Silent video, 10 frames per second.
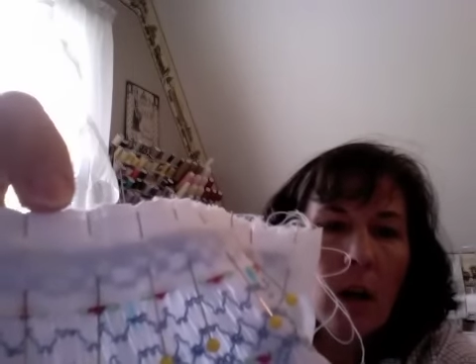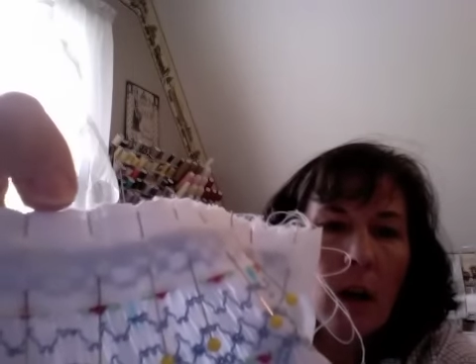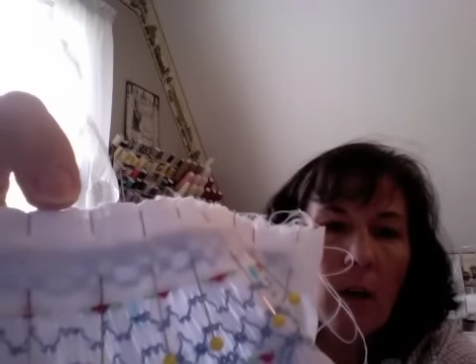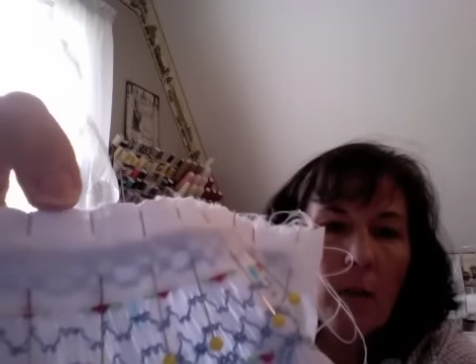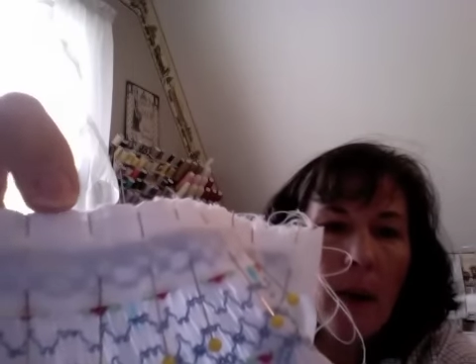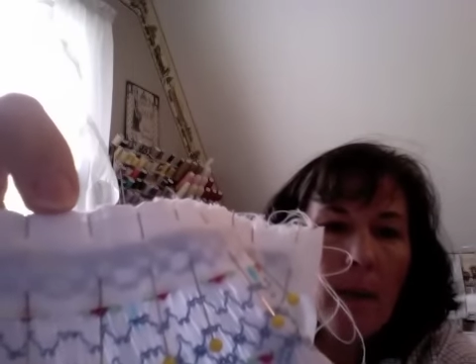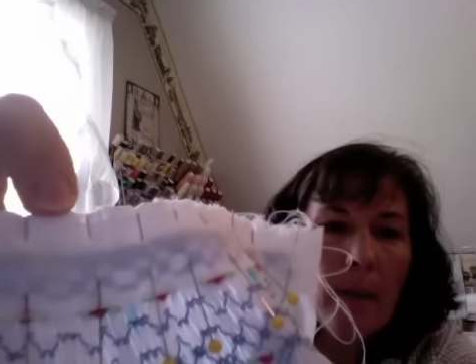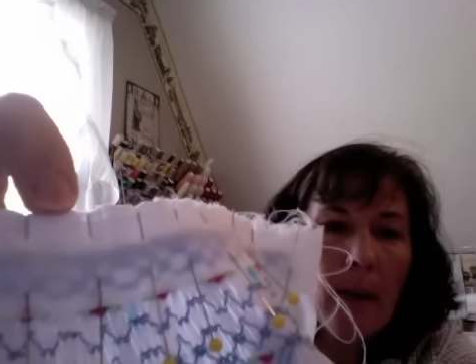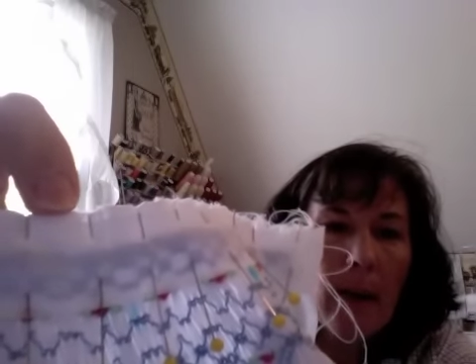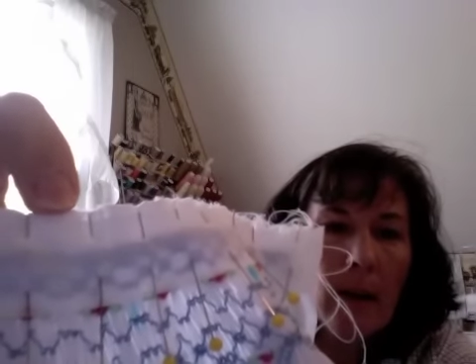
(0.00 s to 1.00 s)
of my
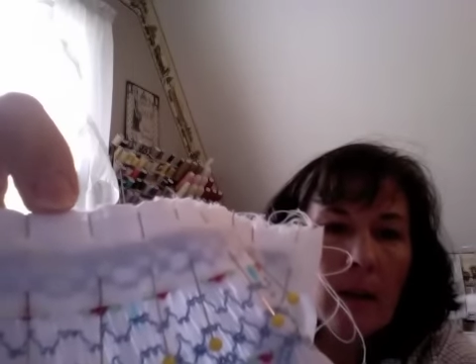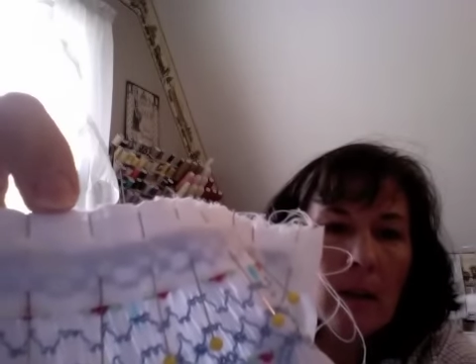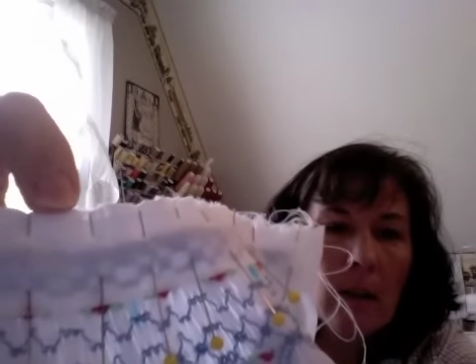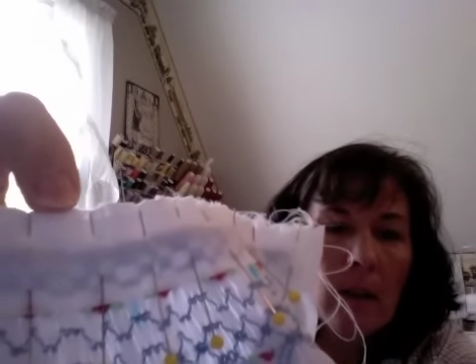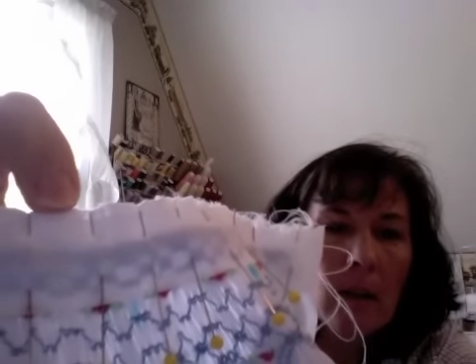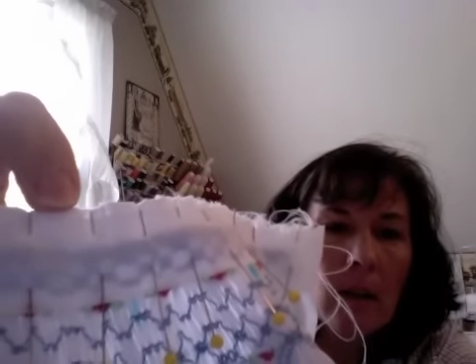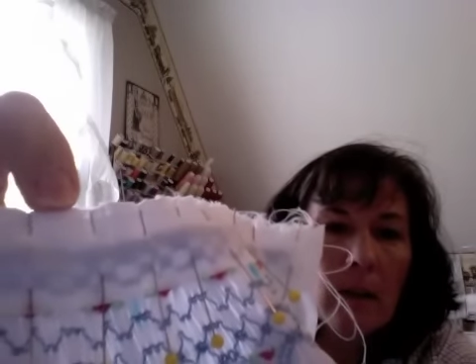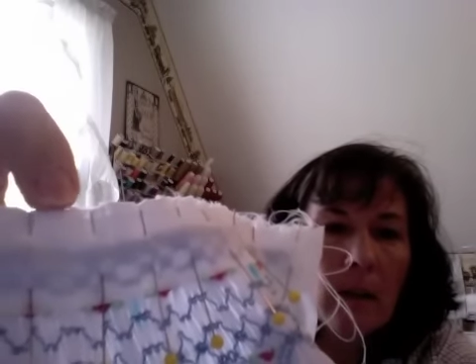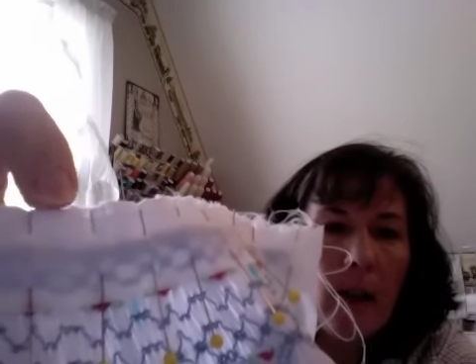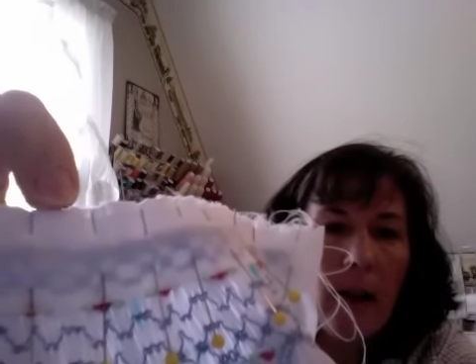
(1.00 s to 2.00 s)
band
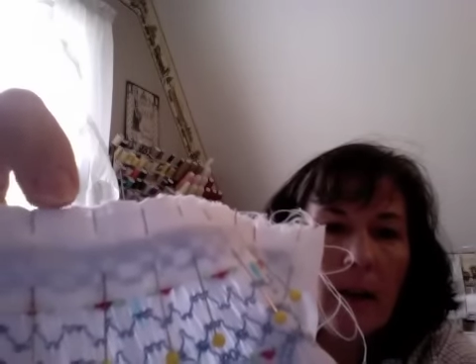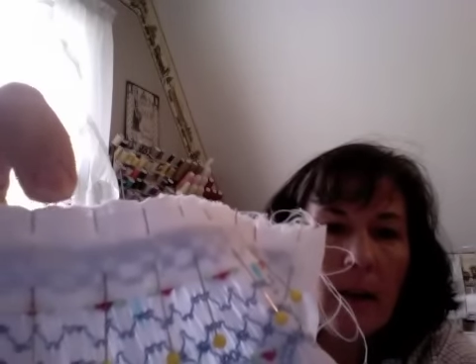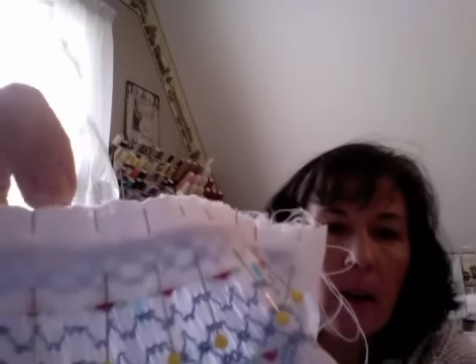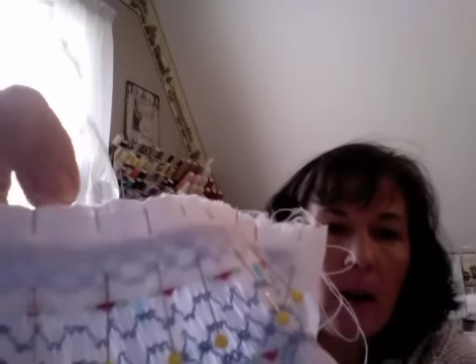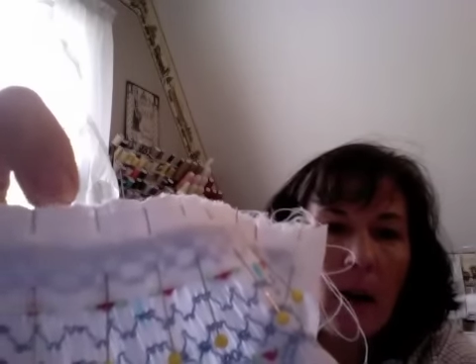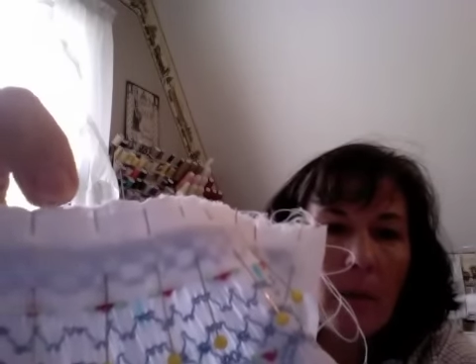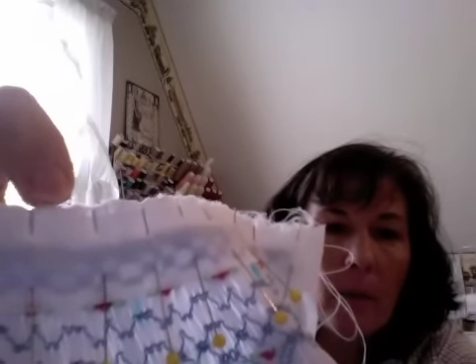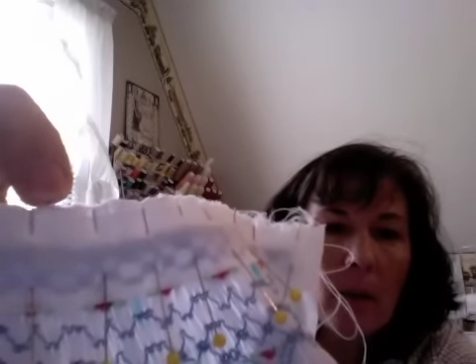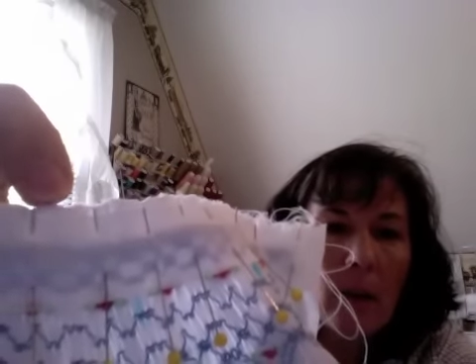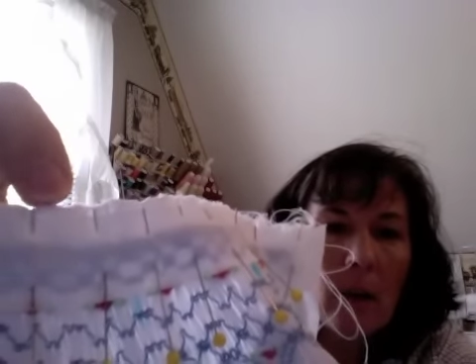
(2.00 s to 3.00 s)
is lined
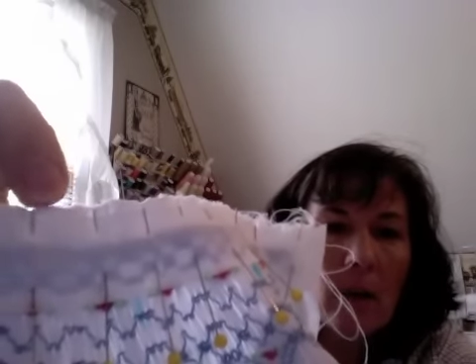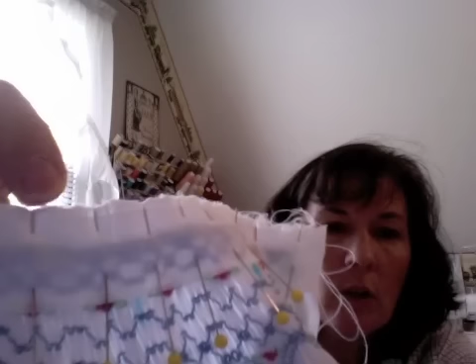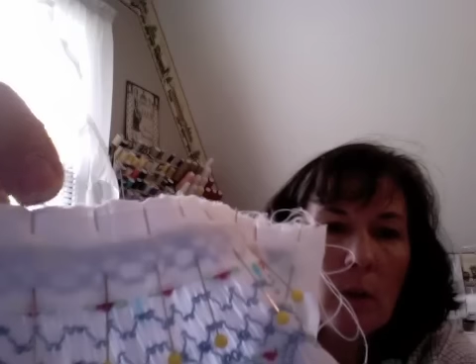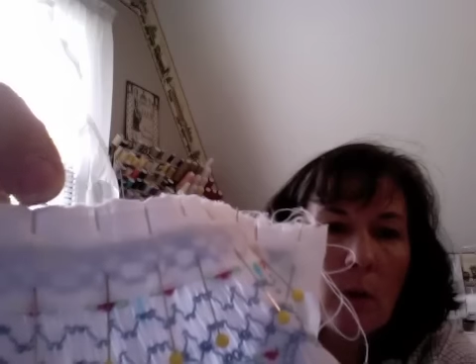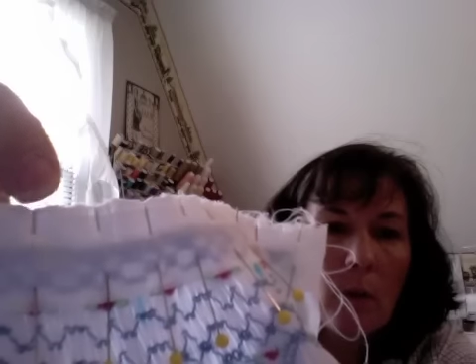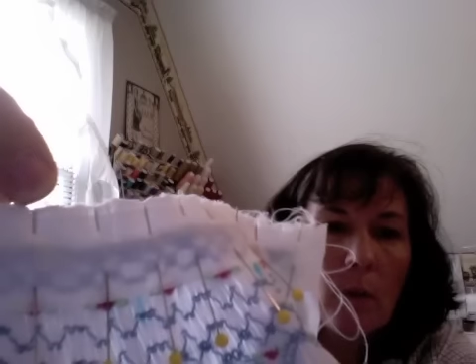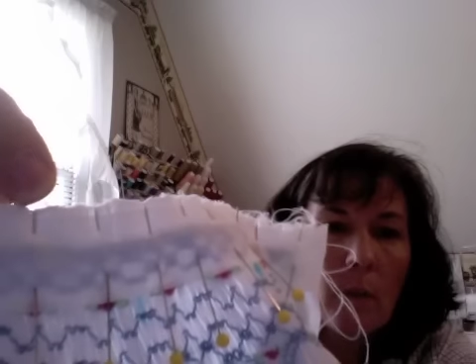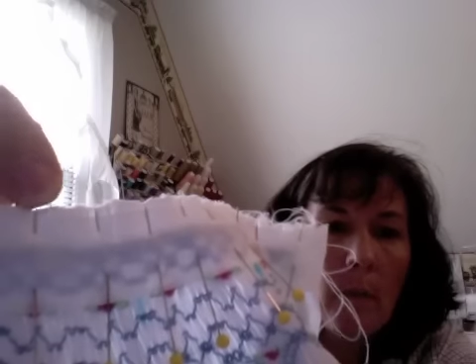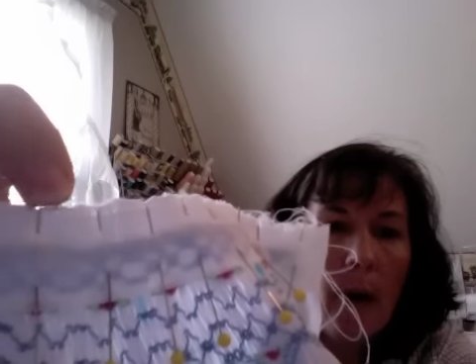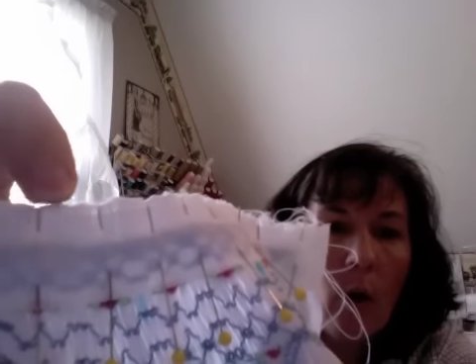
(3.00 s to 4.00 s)
up to
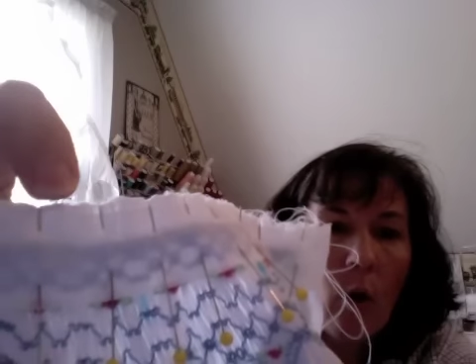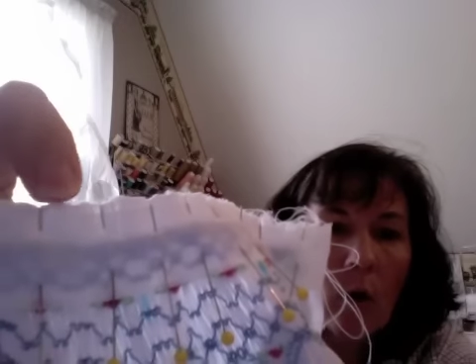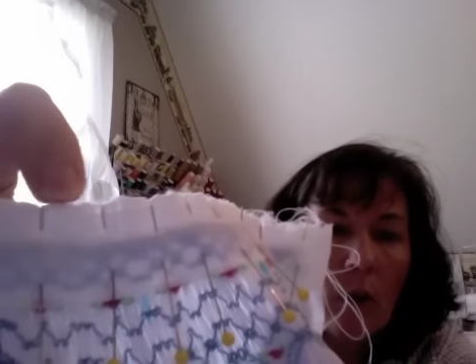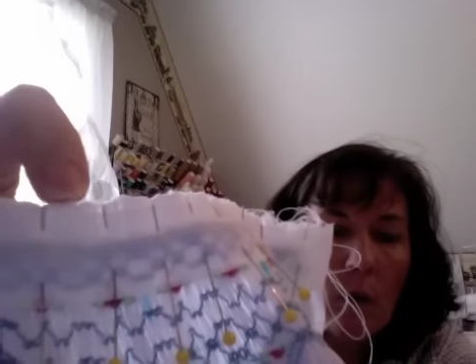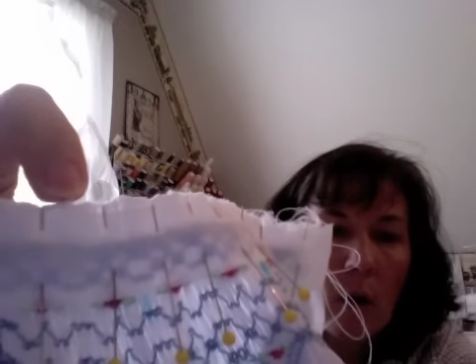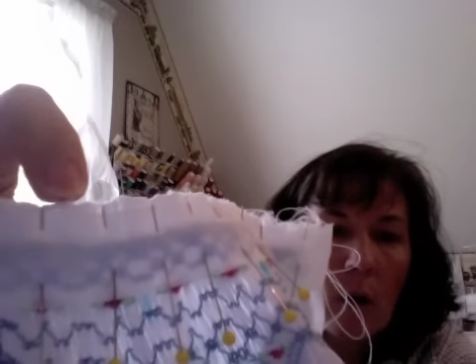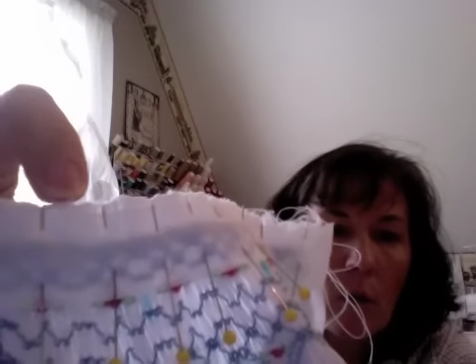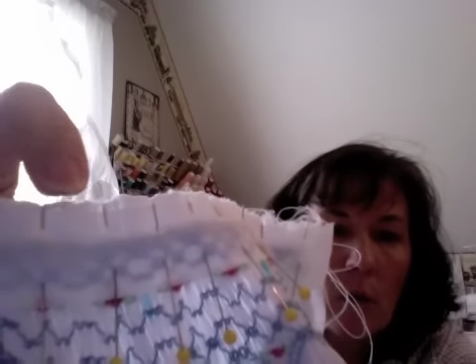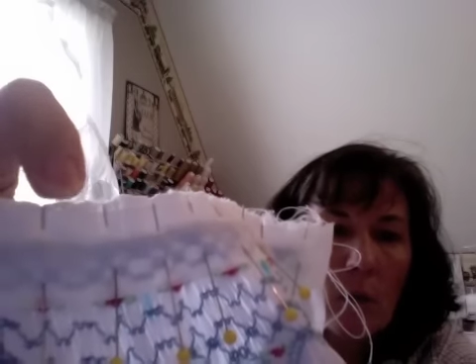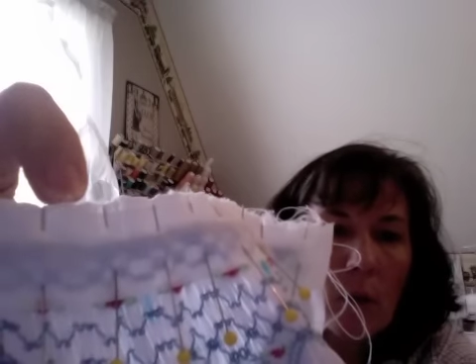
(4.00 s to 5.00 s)
my holding row,